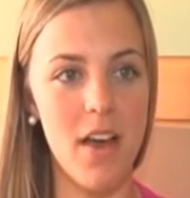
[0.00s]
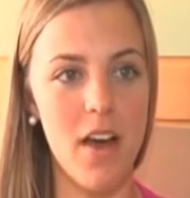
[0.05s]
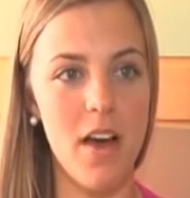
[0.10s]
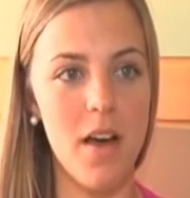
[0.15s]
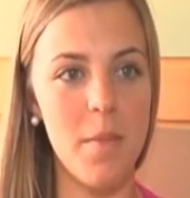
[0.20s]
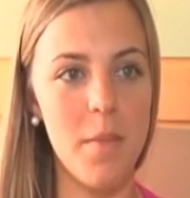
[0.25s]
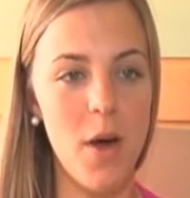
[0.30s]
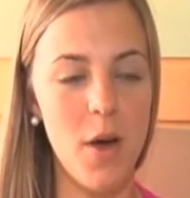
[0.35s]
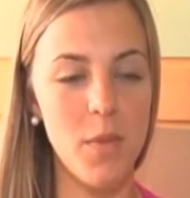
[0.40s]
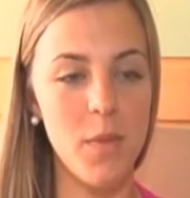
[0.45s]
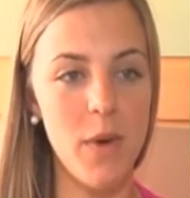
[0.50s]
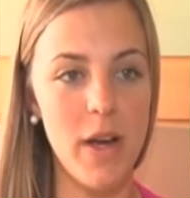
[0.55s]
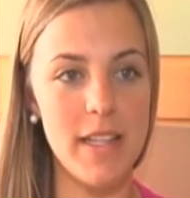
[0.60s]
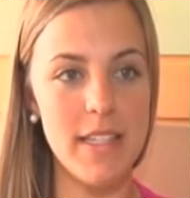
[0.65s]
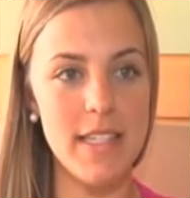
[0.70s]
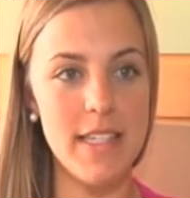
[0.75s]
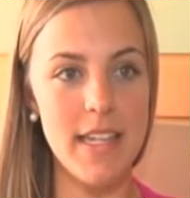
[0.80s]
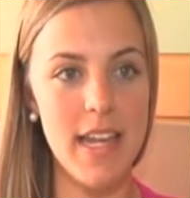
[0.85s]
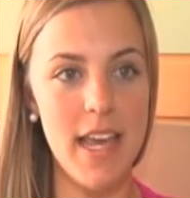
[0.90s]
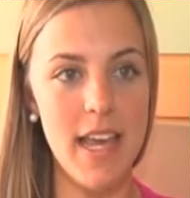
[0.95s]
On
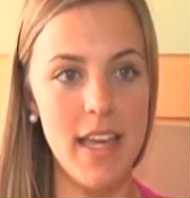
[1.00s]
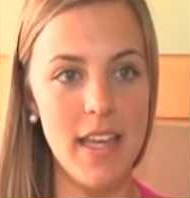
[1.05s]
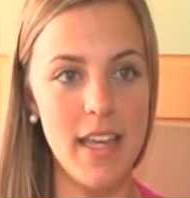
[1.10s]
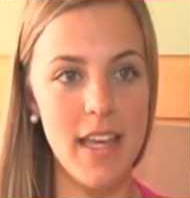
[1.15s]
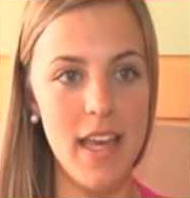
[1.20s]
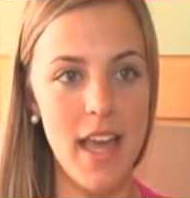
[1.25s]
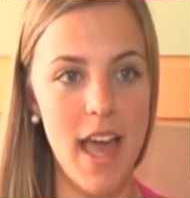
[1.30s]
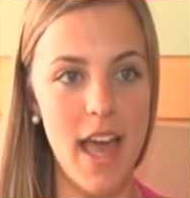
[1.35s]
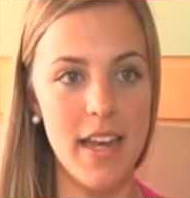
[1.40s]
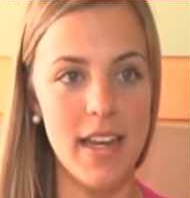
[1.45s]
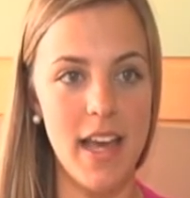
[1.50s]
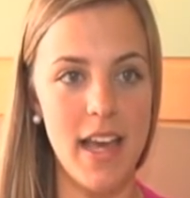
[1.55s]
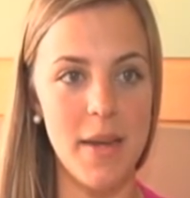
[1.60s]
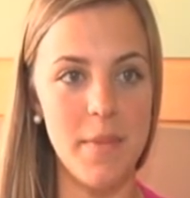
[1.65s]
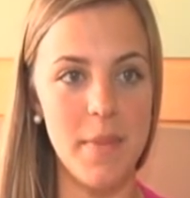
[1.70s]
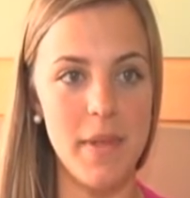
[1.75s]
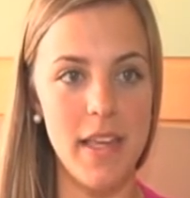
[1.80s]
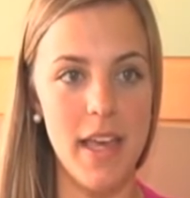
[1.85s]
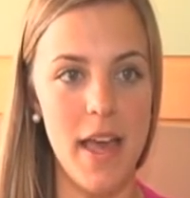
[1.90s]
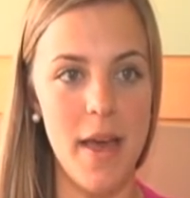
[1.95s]
Wednesday at
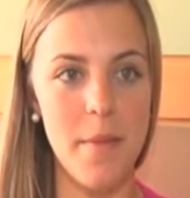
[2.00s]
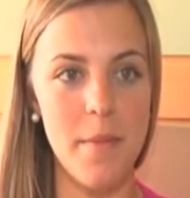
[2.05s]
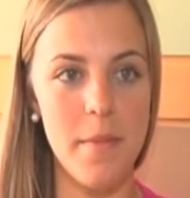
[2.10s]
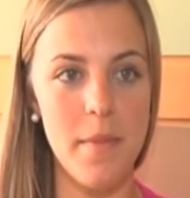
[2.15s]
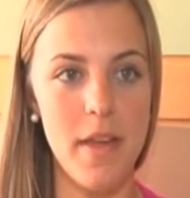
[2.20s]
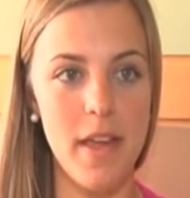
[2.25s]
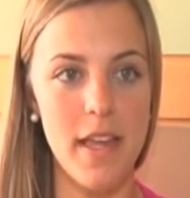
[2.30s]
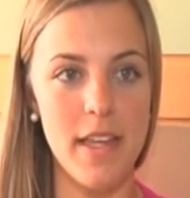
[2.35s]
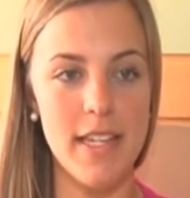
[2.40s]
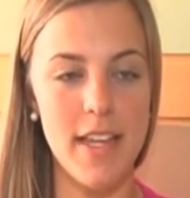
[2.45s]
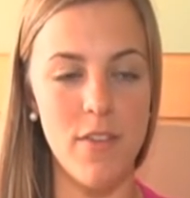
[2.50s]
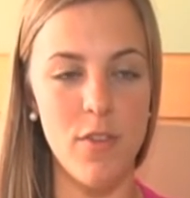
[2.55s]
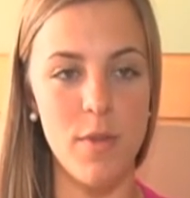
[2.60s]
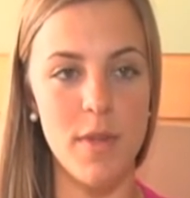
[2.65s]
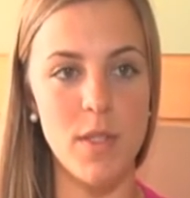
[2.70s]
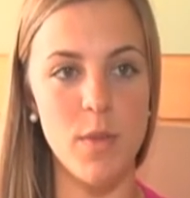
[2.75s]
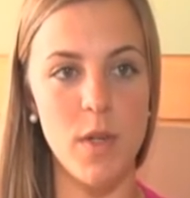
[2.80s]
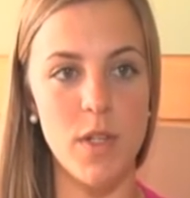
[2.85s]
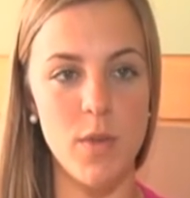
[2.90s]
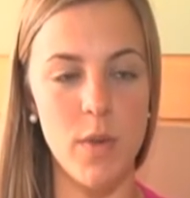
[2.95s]
9 p.m. in
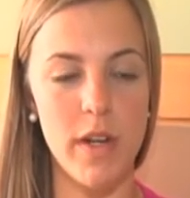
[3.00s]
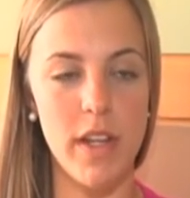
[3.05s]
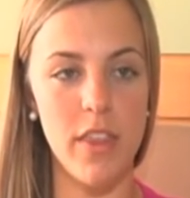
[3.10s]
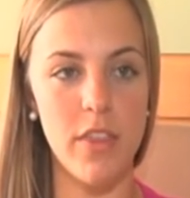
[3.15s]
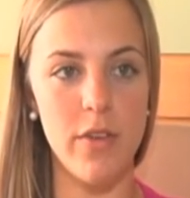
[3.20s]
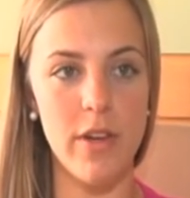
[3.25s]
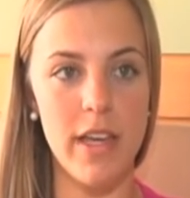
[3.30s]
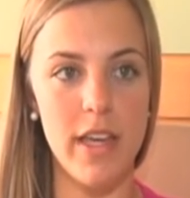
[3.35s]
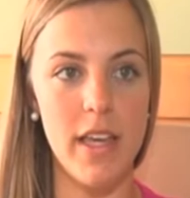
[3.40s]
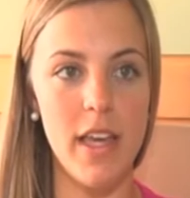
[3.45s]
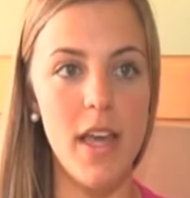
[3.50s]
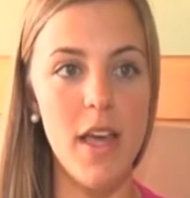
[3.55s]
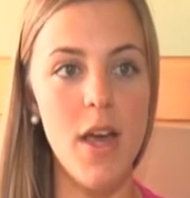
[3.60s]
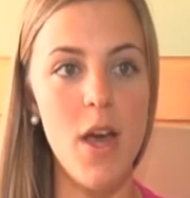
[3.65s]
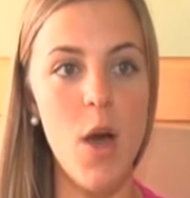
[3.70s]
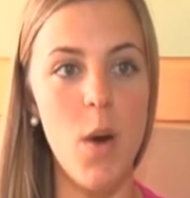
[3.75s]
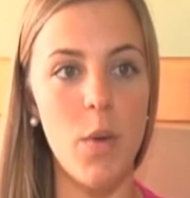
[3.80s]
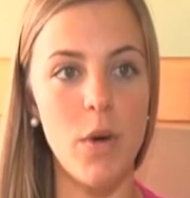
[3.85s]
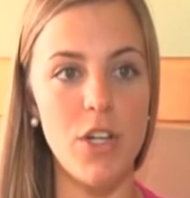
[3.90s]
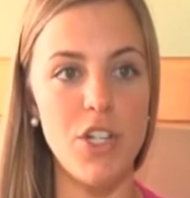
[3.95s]
Devilbus 123,
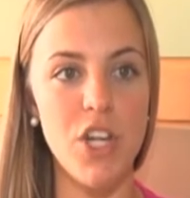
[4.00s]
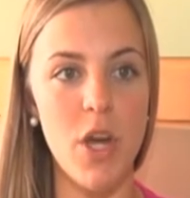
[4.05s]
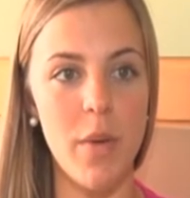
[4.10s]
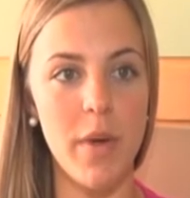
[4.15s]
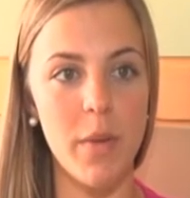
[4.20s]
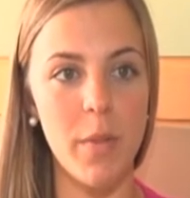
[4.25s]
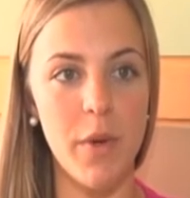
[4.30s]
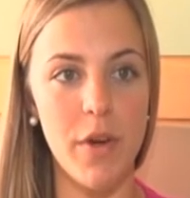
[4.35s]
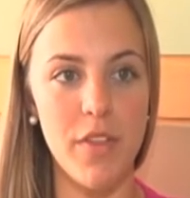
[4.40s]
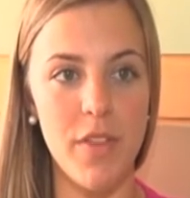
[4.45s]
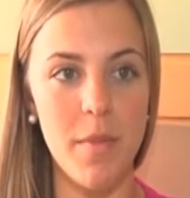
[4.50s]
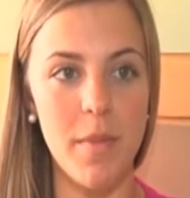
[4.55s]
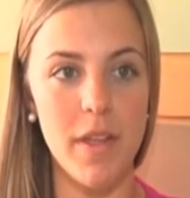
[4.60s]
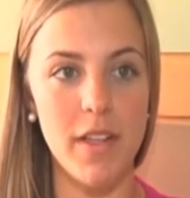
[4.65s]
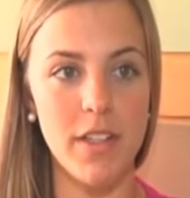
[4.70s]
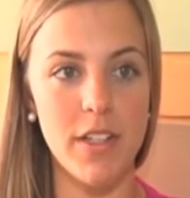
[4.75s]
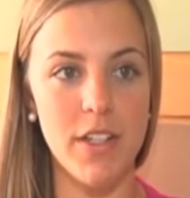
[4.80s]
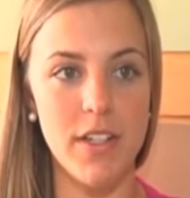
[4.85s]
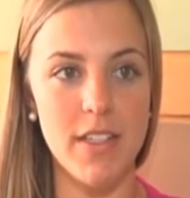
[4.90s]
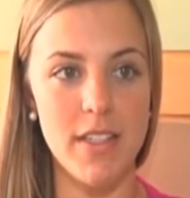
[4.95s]
we're showing We're the
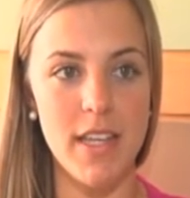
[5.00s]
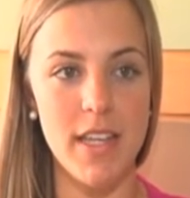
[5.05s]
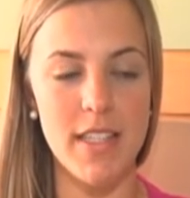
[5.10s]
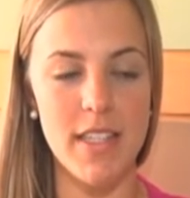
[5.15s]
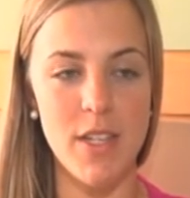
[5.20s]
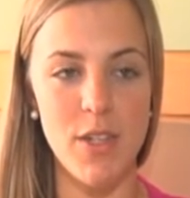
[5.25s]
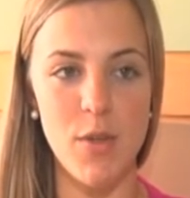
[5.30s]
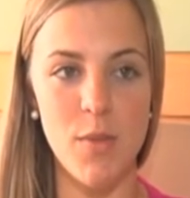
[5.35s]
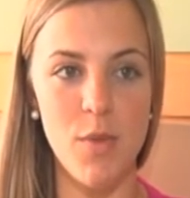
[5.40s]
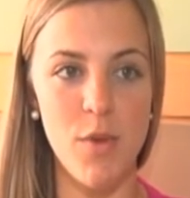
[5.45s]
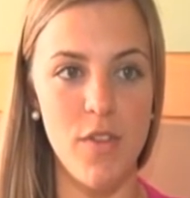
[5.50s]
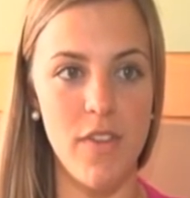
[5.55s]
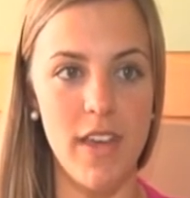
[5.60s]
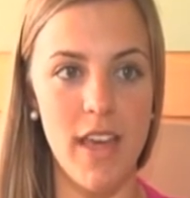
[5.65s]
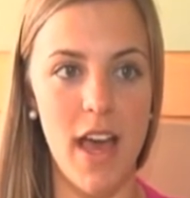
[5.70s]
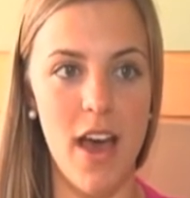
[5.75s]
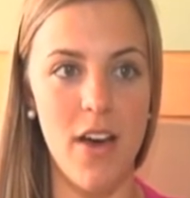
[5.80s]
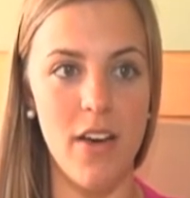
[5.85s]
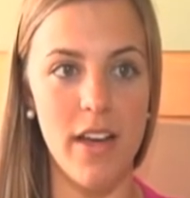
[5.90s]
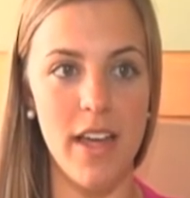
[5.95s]
Millers. It's a new
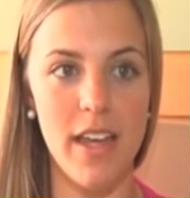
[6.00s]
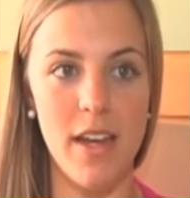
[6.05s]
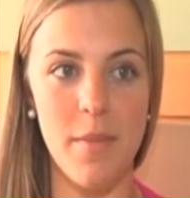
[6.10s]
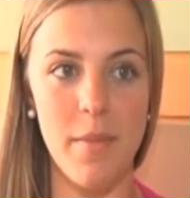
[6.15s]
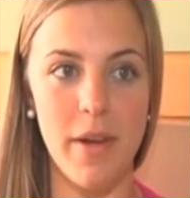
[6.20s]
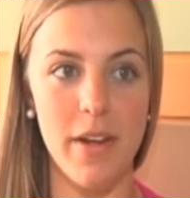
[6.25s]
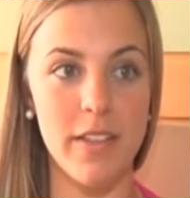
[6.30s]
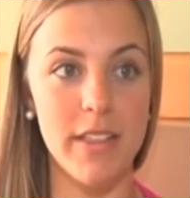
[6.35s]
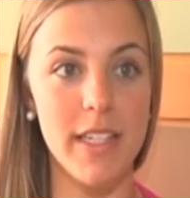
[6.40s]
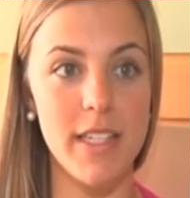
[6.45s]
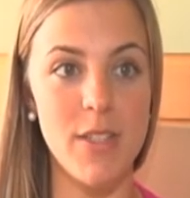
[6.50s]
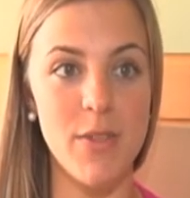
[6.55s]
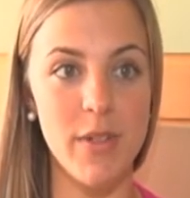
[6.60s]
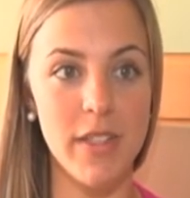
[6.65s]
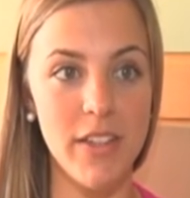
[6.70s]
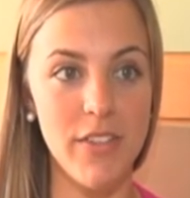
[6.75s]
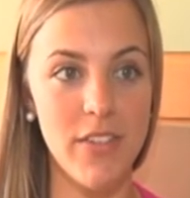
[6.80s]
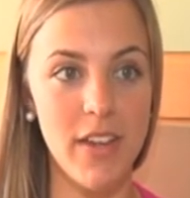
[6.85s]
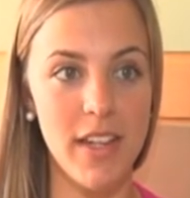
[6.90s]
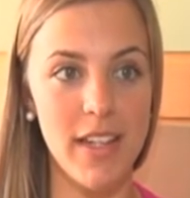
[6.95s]
movie out, and apparently it's
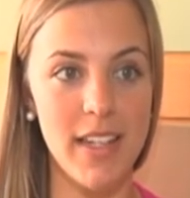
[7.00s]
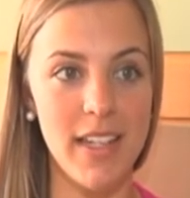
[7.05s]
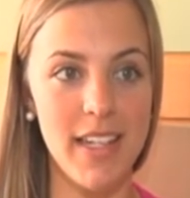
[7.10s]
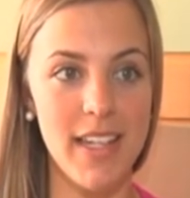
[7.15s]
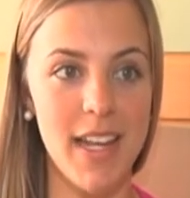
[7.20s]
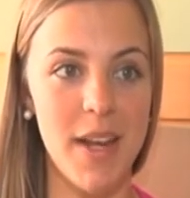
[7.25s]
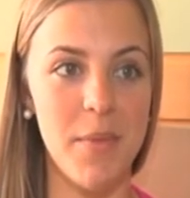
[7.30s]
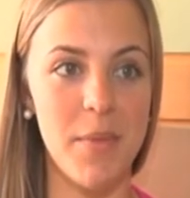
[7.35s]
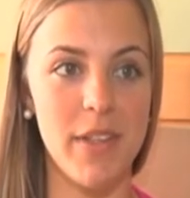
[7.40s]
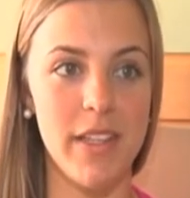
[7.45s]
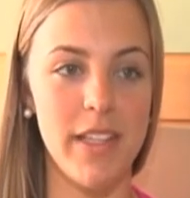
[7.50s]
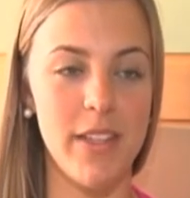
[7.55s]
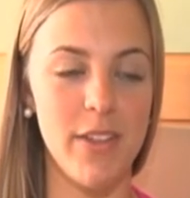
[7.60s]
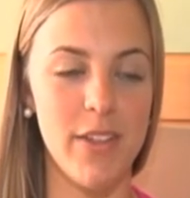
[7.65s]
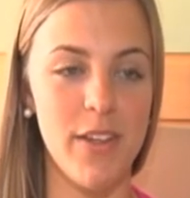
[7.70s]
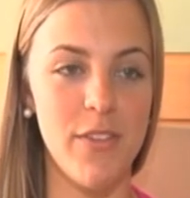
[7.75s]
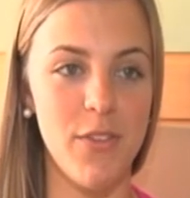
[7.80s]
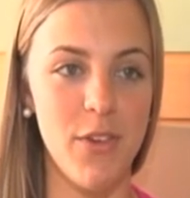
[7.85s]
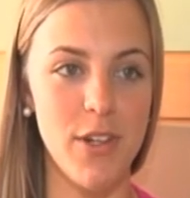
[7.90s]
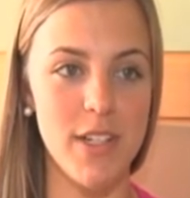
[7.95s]
really funny, and I'm really
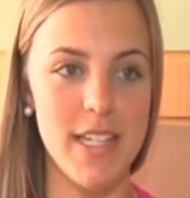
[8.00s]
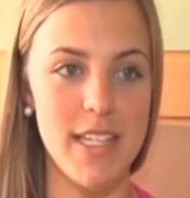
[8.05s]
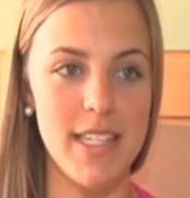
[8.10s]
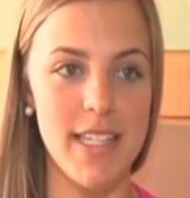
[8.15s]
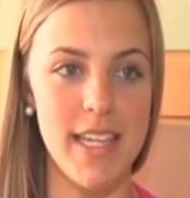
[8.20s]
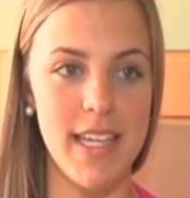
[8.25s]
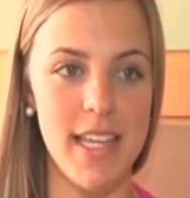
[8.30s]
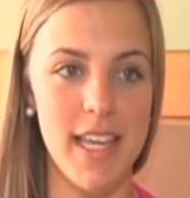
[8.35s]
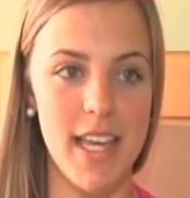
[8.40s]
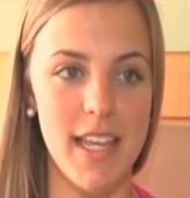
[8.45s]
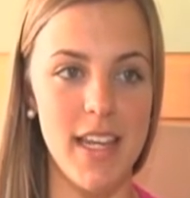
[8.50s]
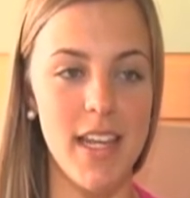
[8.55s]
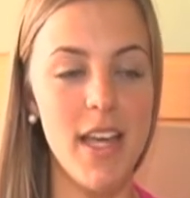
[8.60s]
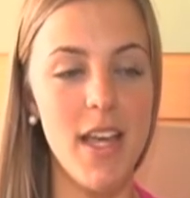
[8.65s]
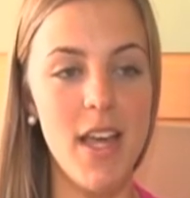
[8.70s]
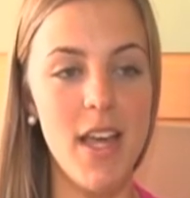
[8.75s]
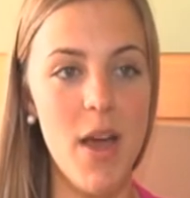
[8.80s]
looking forward to seeing it.